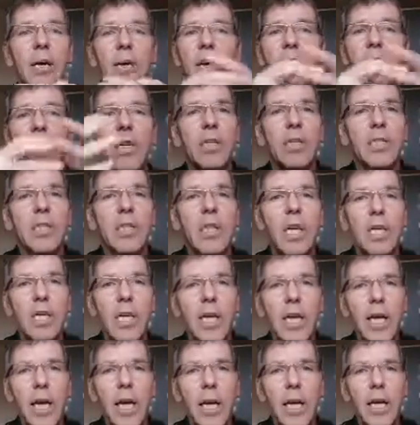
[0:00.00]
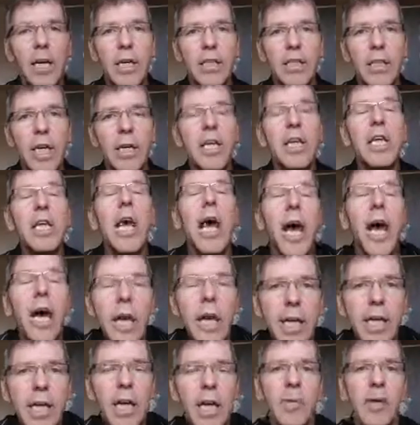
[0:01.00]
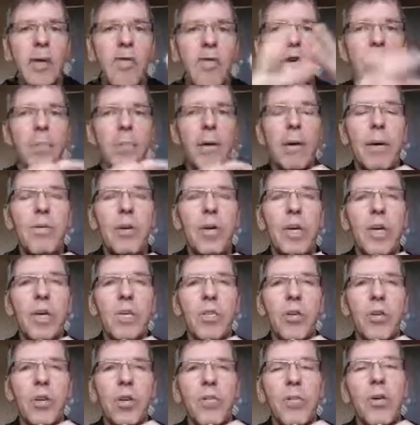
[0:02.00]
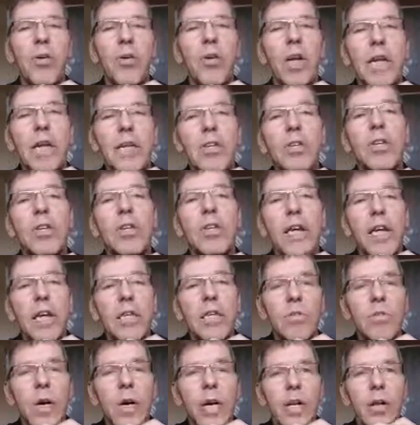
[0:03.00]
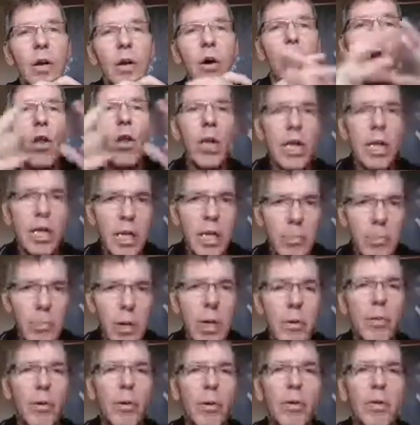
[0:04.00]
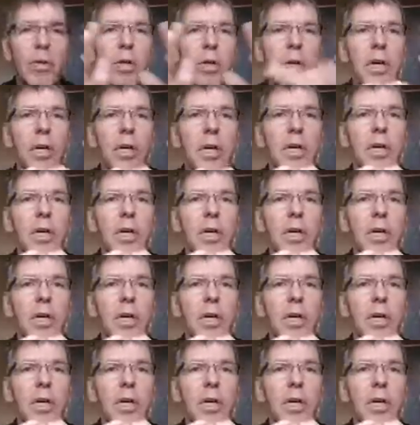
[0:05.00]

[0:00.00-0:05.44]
Sadia Kebi from Lebanon is going to be on later today as well. All in the people